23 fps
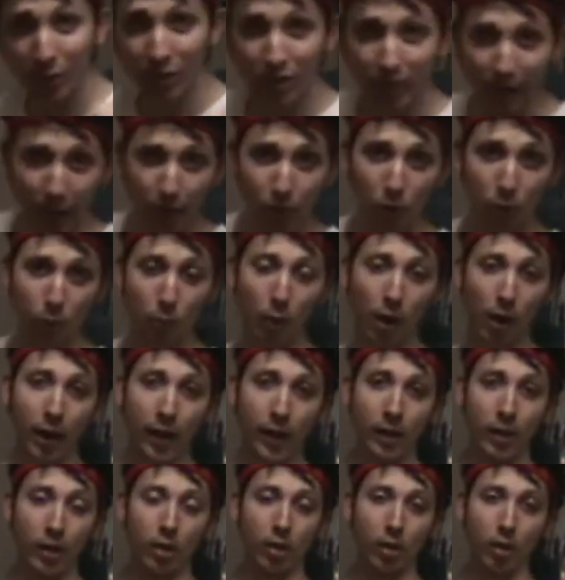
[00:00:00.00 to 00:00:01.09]
it set to
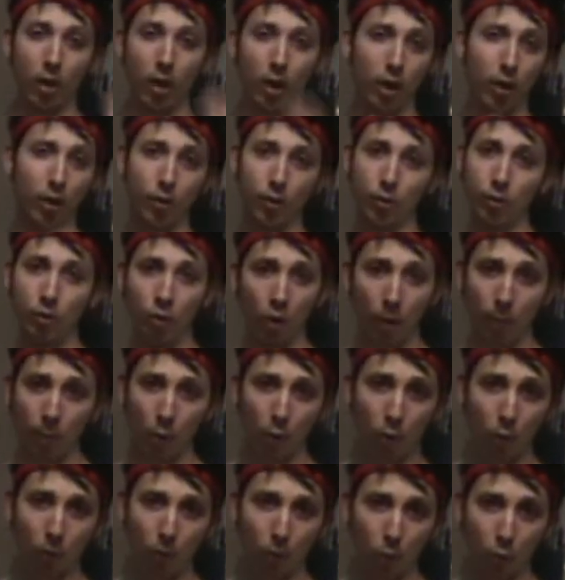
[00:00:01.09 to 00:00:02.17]
my uh,
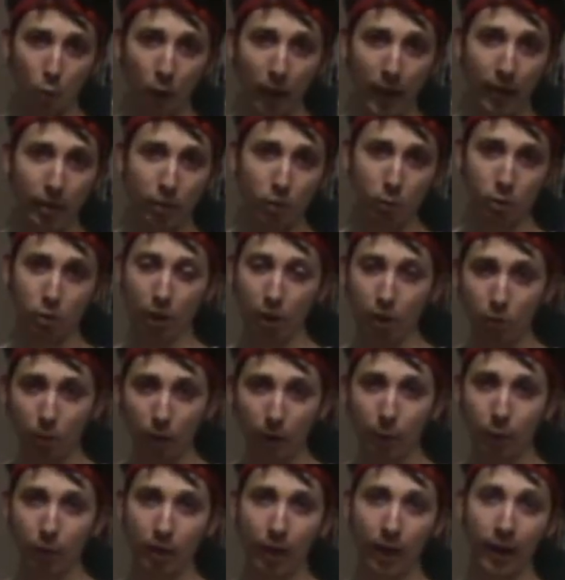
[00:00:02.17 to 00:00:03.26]
normal weight, which I do
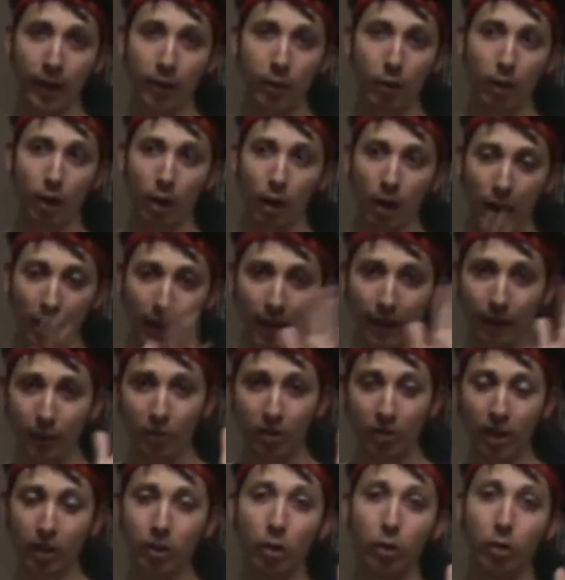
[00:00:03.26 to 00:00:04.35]
every day. Uh, I have it
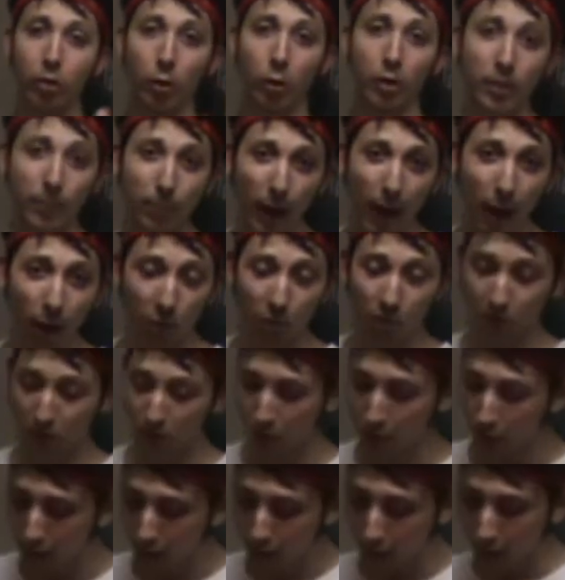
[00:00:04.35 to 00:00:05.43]
set to 30
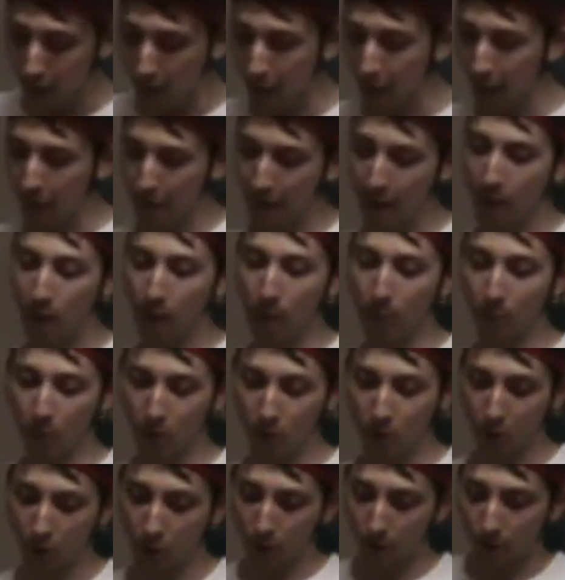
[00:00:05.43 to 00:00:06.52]
pounds. And now I'm
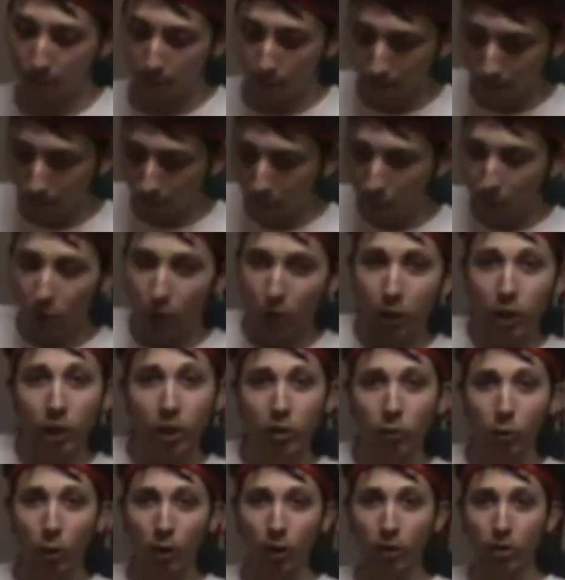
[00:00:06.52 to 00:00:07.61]
just gonna, you
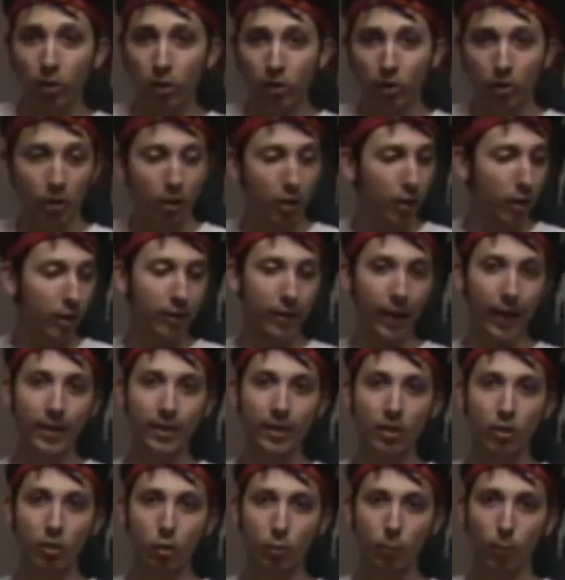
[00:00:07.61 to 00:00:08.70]
just wanna just take
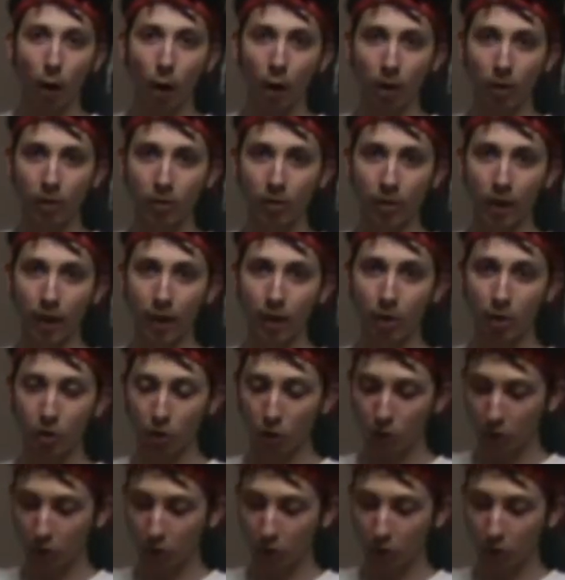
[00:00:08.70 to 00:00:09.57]
these two bars and